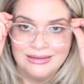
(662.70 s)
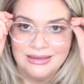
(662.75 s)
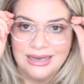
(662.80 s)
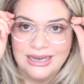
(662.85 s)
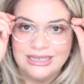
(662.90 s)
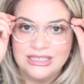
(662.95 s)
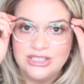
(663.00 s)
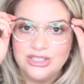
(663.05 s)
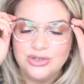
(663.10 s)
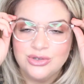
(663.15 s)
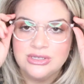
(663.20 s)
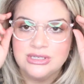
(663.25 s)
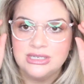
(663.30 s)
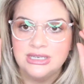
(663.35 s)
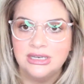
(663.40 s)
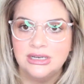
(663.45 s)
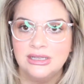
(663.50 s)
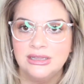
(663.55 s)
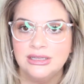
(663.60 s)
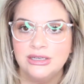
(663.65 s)
I still
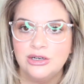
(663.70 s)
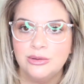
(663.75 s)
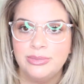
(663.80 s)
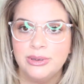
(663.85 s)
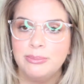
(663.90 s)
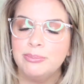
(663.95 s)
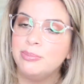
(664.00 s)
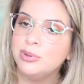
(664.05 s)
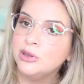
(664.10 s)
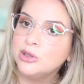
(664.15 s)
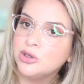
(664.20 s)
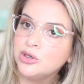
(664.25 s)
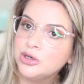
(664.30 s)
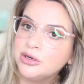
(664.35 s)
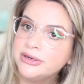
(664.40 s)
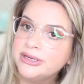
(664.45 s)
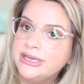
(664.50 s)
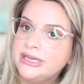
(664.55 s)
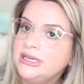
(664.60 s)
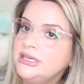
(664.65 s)
see a little bit
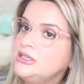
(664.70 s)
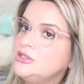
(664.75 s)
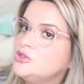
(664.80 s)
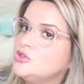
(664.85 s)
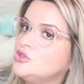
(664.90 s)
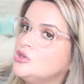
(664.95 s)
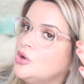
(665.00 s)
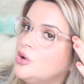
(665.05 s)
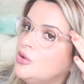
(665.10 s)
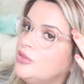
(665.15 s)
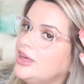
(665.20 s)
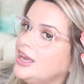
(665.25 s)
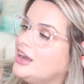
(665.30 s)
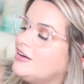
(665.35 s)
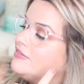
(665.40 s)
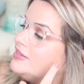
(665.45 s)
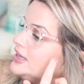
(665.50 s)
blurry. So they have